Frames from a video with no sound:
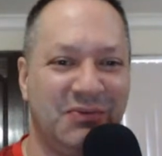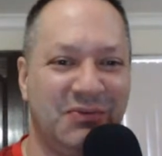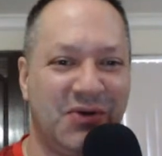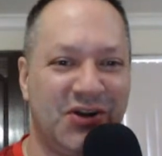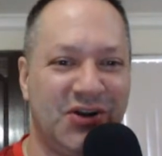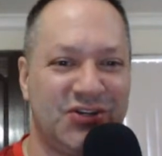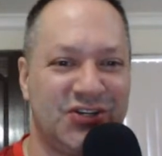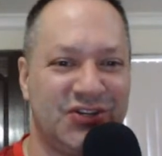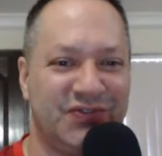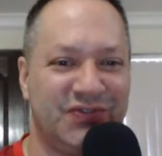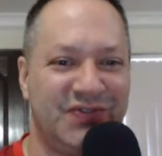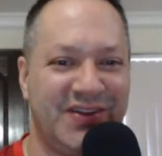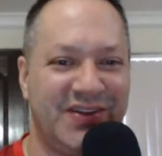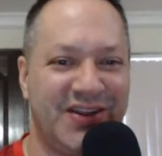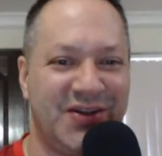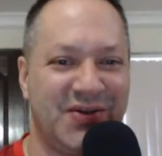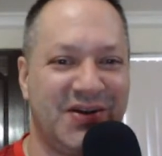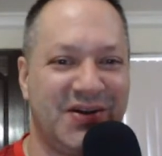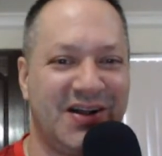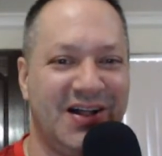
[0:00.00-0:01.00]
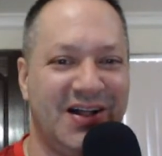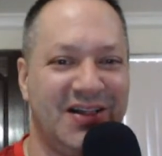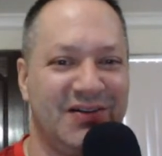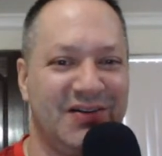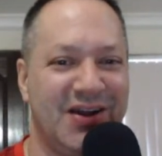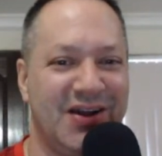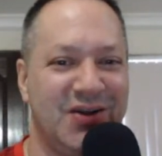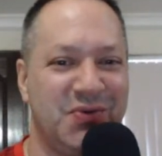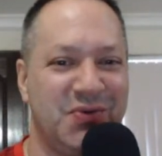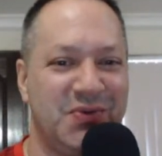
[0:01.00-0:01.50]
Watch his video in
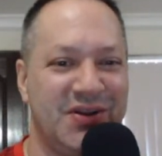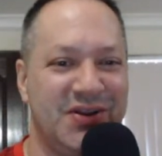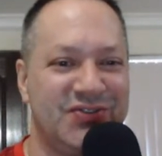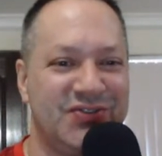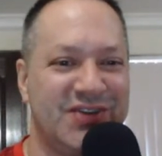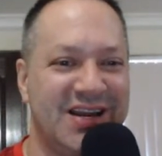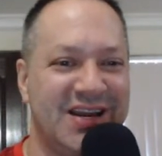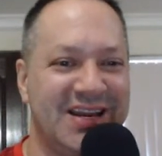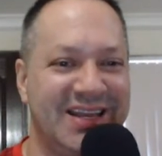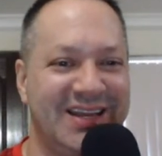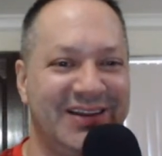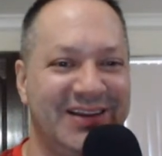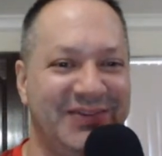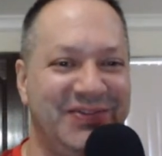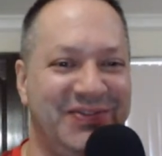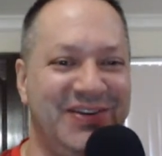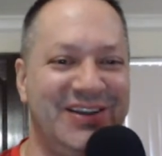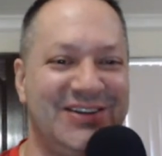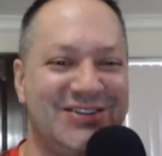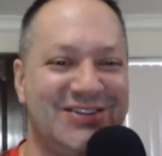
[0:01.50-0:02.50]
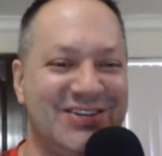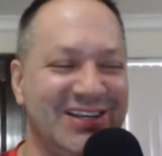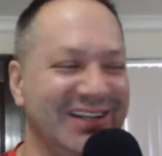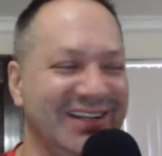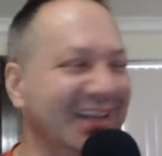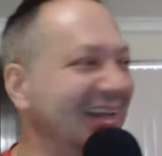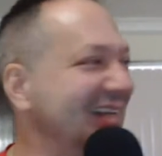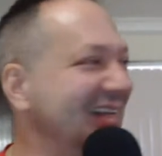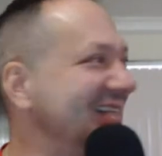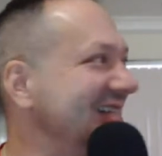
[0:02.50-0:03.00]
Colorado when he tried to get a
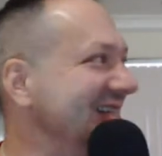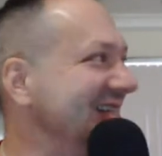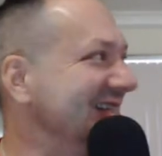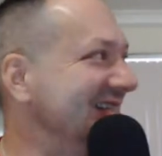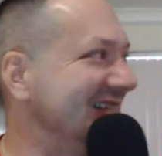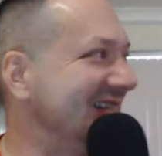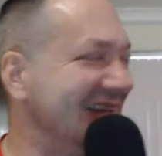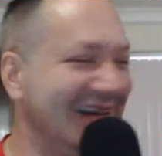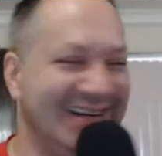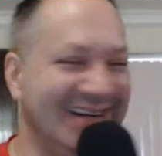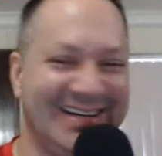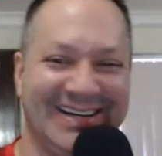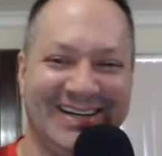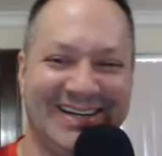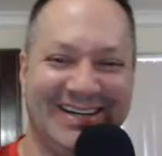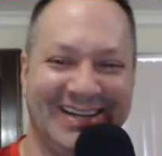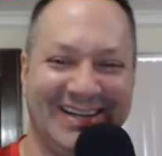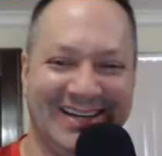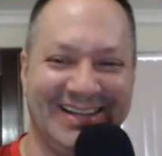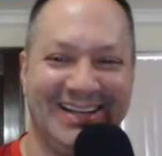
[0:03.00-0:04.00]
fishing license there.